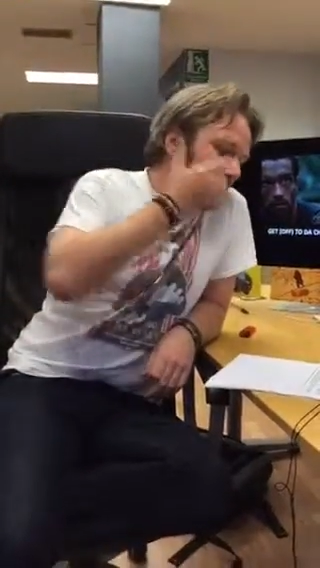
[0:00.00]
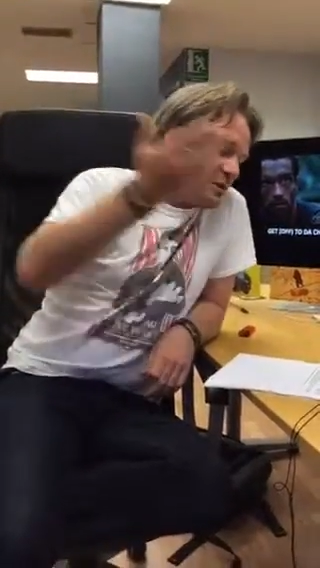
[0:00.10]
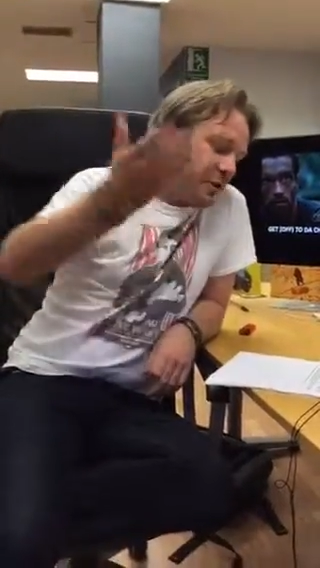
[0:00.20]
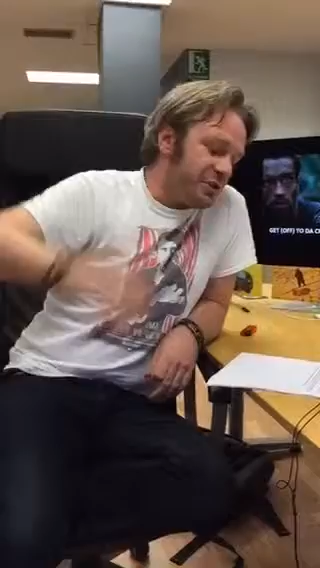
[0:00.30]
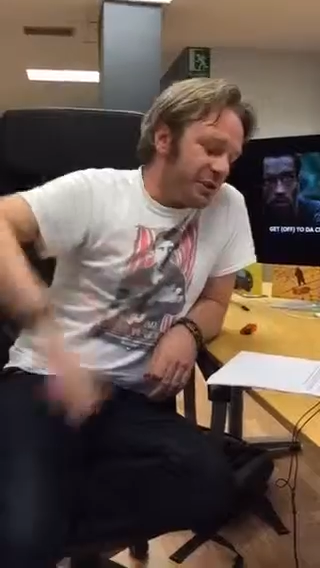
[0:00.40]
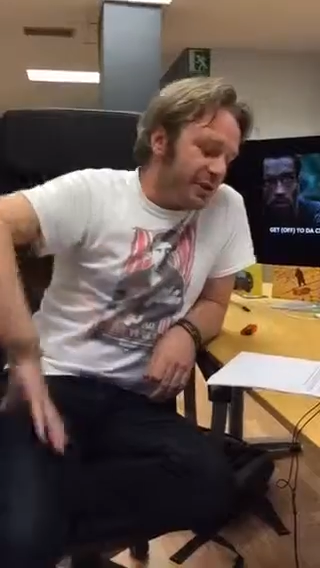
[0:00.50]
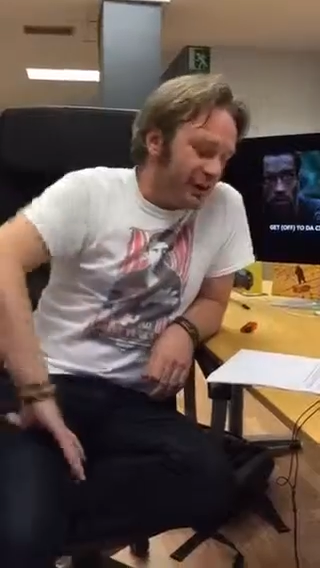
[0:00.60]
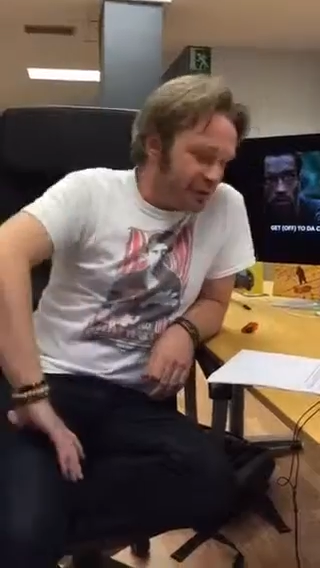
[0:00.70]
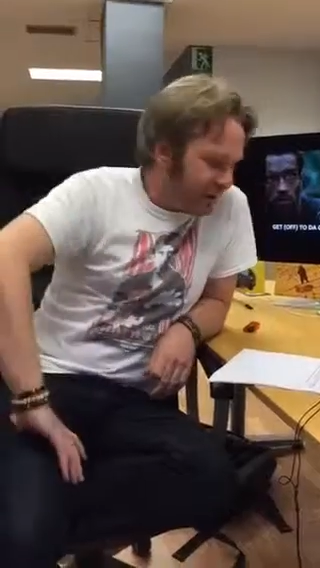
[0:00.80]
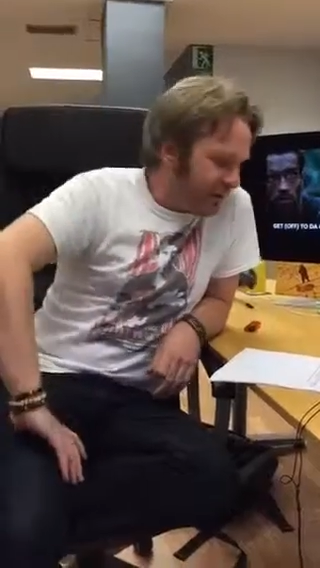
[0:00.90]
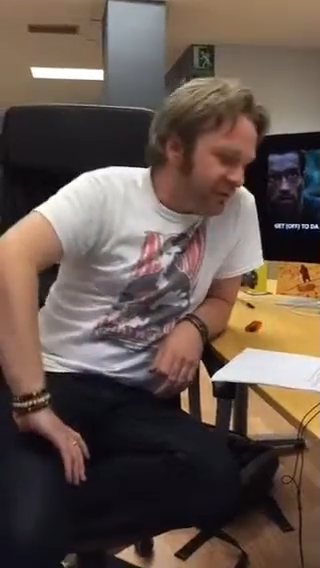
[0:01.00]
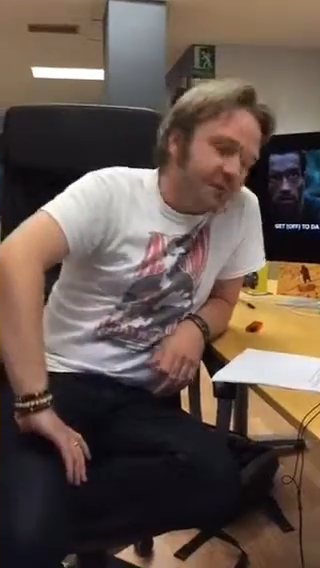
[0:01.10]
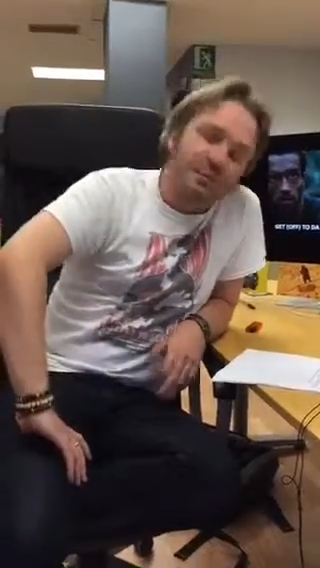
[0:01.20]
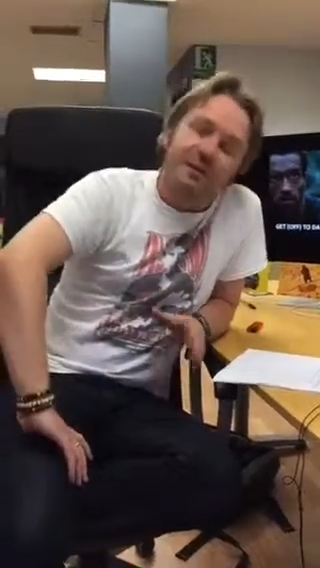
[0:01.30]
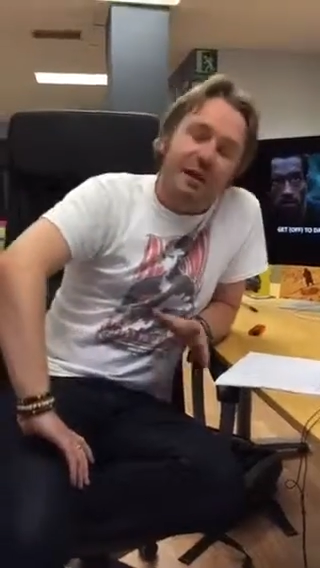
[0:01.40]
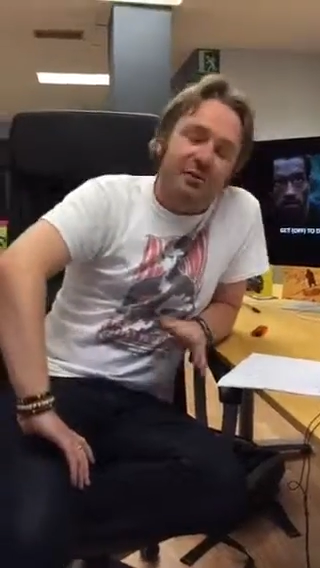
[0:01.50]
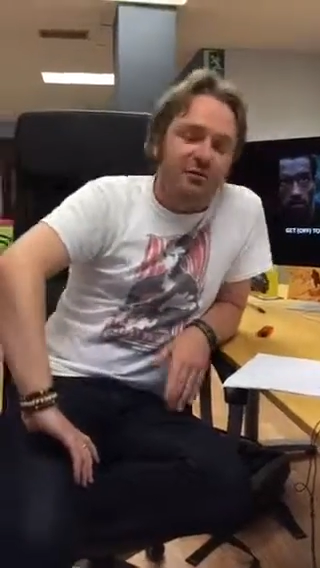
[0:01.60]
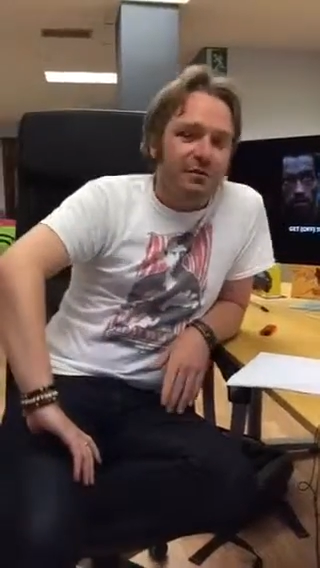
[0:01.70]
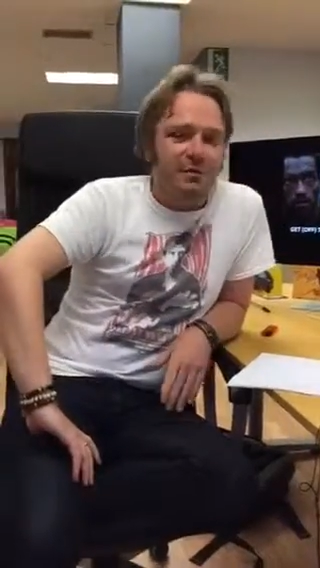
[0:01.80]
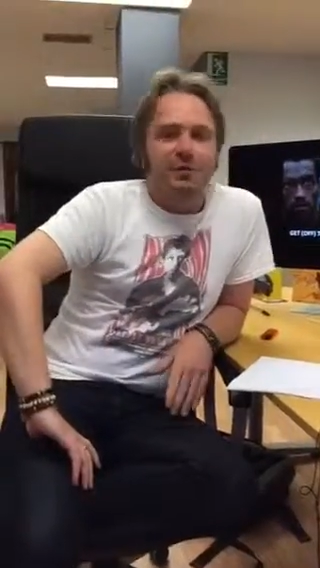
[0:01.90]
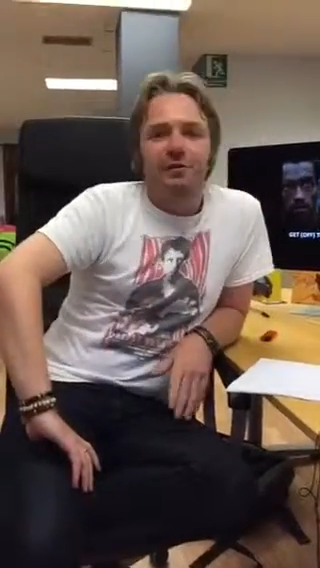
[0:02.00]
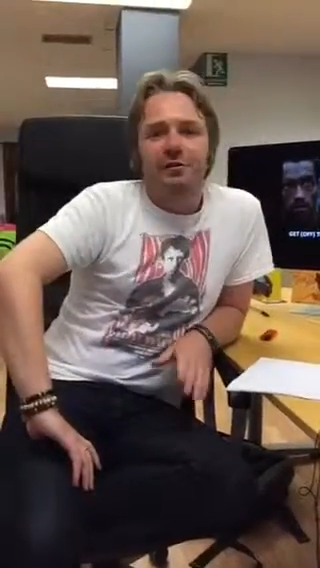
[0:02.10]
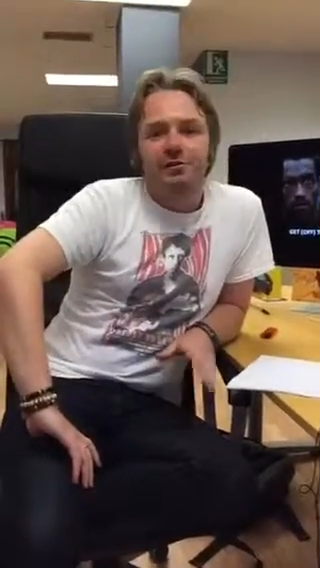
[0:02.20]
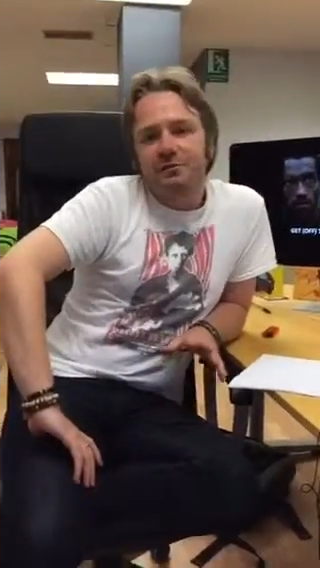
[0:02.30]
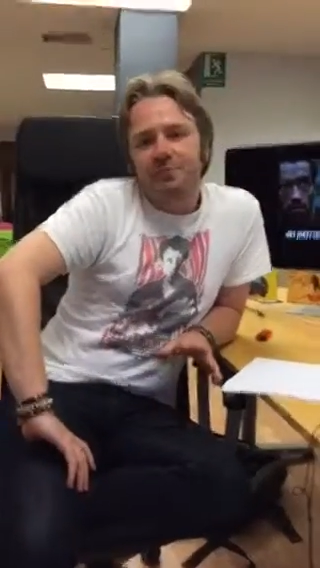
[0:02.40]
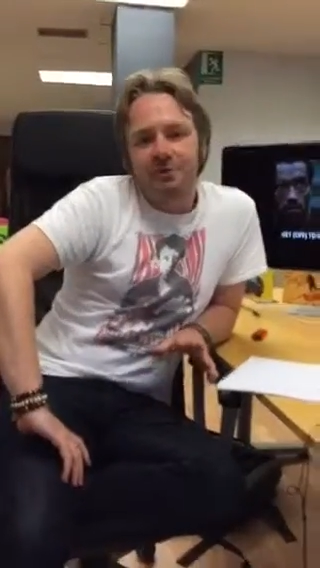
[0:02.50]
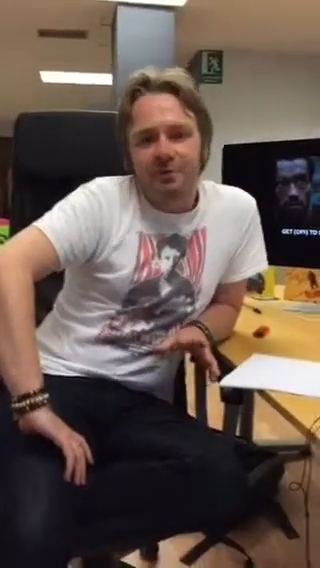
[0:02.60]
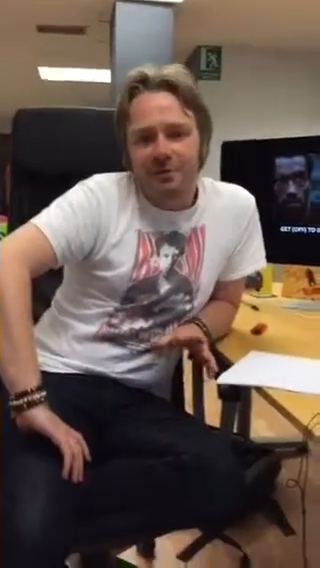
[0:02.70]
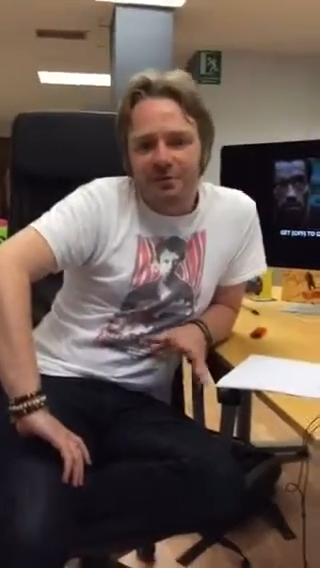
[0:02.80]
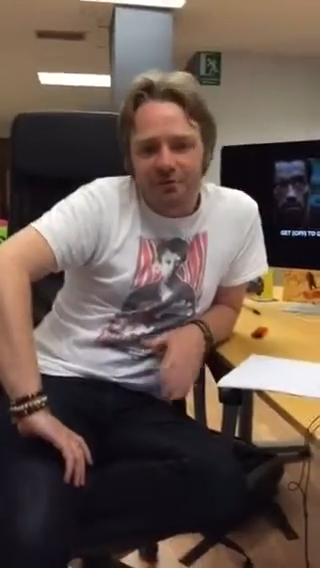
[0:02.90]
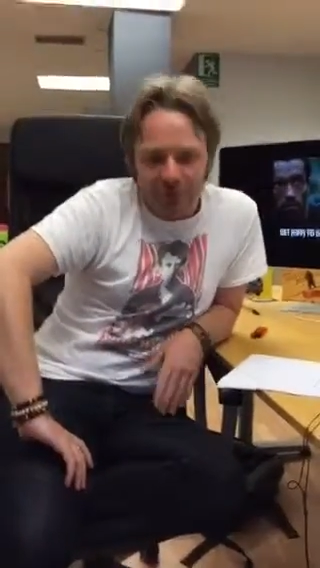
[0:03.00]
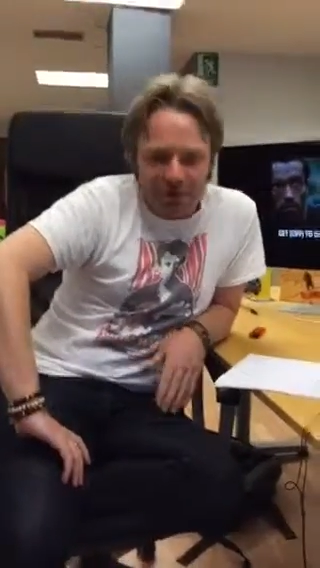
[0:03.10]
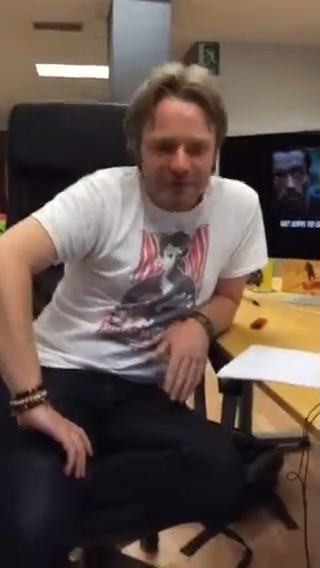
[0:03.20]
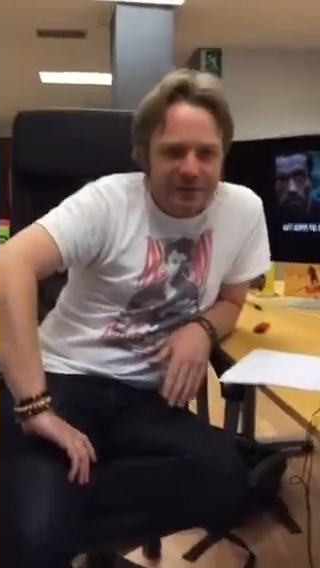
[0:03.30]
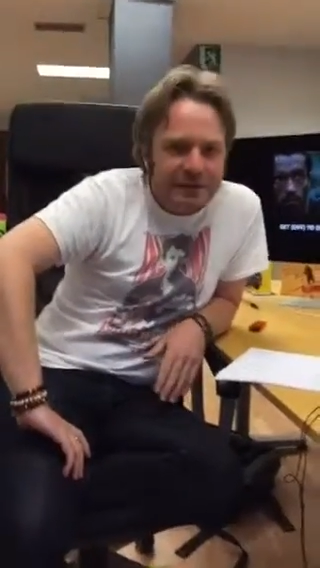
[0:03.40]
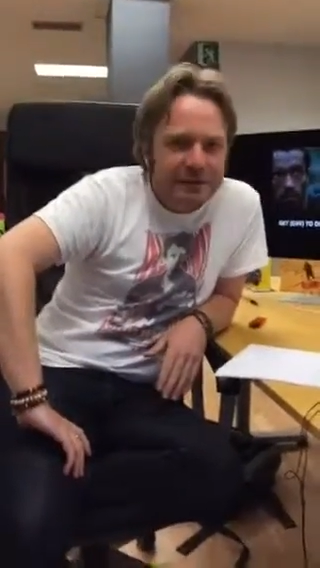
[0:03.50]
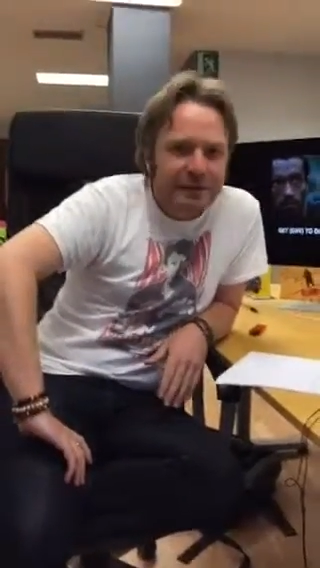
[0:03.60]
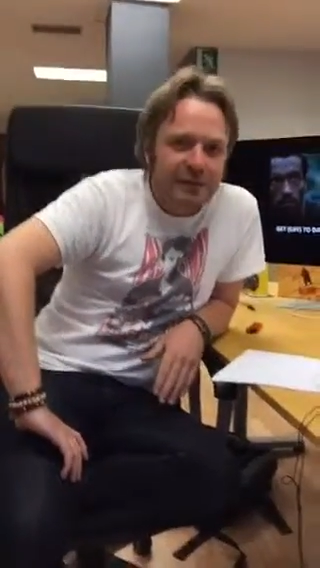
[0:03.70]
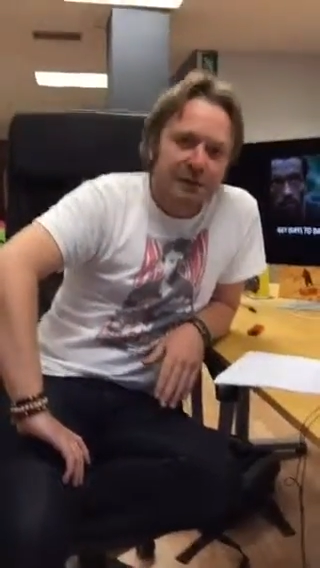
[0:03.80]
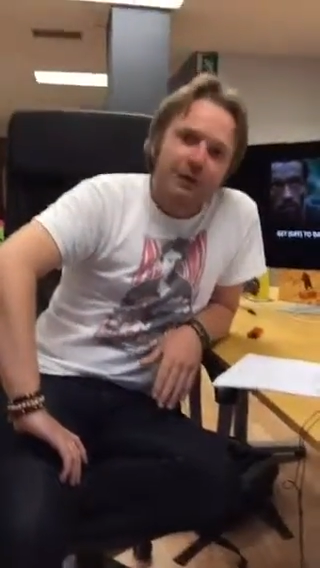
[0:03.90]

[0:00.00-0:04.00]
So as you can imagine, the confused pedestrians and other sort of human detritus